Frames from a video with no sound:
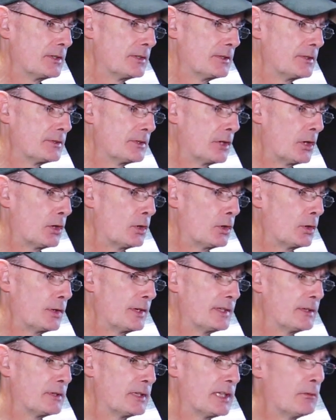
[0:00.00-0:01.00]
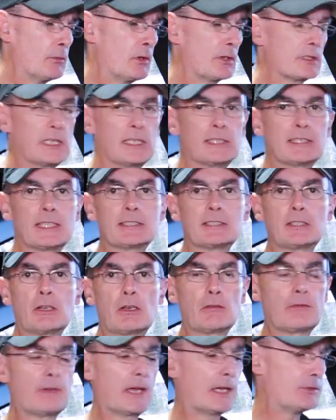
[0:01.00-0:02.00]
So in one sense that's an
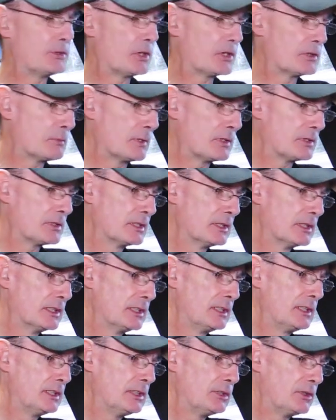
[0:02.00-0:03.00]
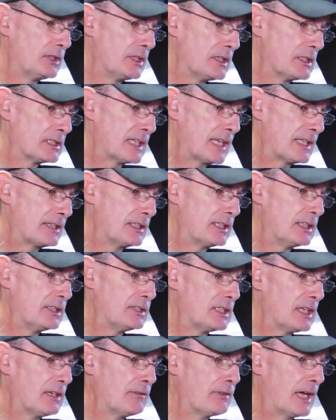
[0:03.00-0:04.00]
unfair judgment. You'd set these,
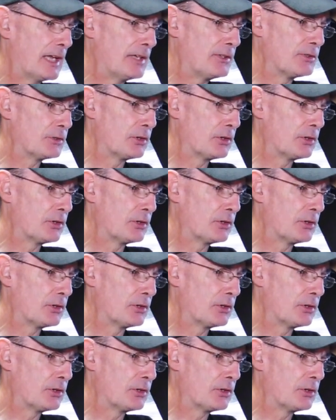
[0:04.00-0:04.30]
you'd have hands